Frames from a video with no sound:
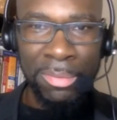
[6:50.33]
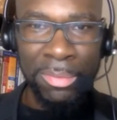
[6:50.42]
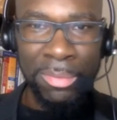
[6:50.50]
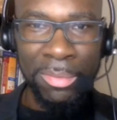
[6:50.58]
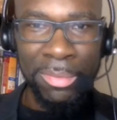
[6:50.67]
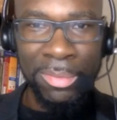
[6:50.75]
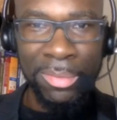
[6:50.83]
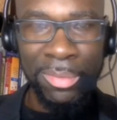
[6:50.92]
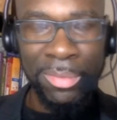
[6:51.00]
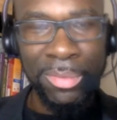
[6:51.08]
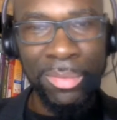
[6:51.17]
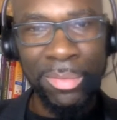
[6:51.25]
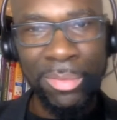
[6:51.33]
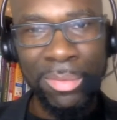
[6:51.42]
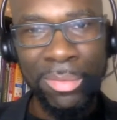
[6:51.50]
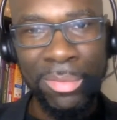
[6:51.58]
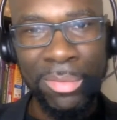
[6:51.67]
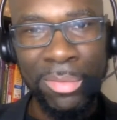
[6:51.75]

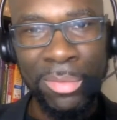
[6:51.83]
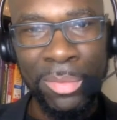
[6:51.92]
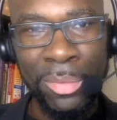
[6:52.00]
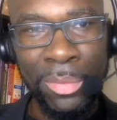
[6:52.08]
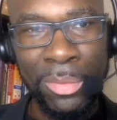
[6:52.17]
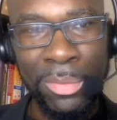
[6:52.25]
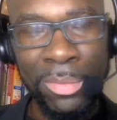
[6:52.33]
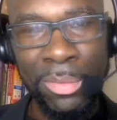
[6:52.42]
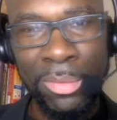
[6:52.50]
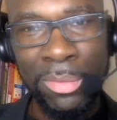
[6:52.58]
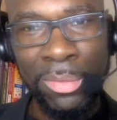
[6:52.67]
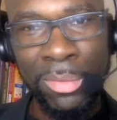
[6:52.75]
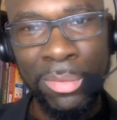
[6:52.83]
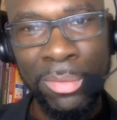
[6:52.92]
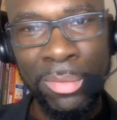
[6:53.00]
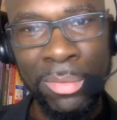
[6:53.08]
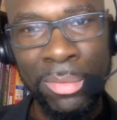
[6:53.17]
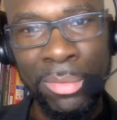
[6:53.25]

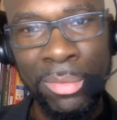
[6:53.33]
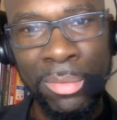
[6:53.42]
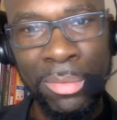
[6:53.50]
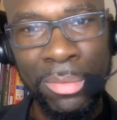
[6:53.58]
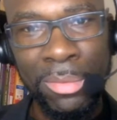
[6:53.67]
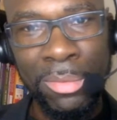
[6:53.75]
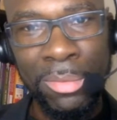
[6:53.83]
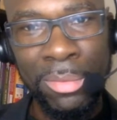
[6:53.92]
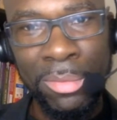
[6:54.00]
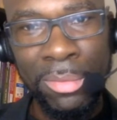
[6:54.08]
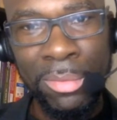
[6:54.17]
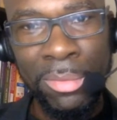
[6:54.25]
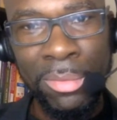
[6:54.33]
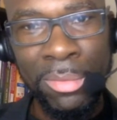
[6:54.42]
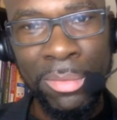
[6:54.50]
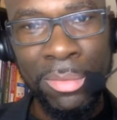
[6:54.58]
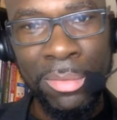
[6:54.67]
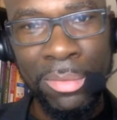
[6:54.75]

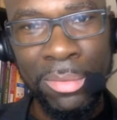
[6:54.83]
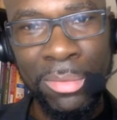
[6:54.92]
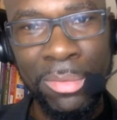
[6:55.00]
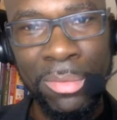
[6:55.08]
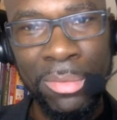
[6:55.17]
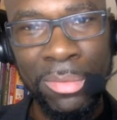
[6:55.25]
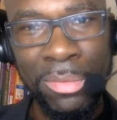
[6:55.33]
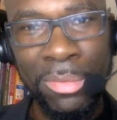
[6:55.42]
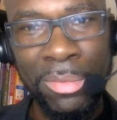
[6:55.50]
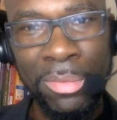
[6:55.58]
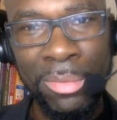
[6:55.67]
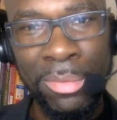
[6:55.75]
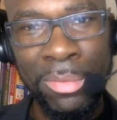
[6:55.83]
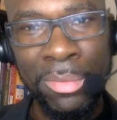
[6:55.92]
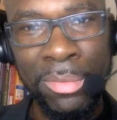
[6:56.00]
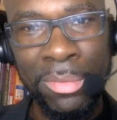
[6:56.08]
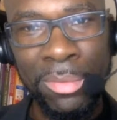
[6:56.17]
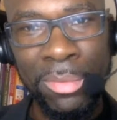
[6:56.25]

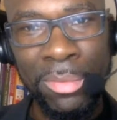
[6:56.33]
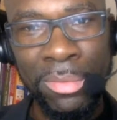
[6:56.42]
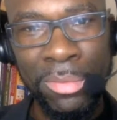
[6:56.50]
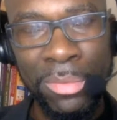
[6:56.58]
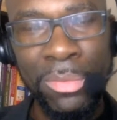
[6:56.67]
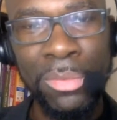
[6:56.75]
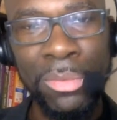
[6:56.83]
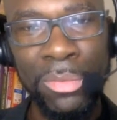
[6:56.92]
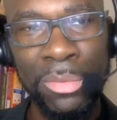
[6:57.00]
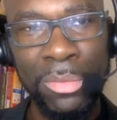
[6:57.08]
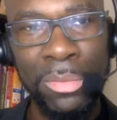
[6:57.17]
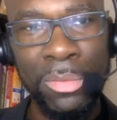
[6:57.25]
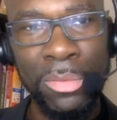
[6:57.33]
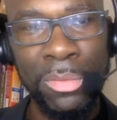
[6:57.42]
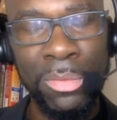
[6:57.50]
[no speech]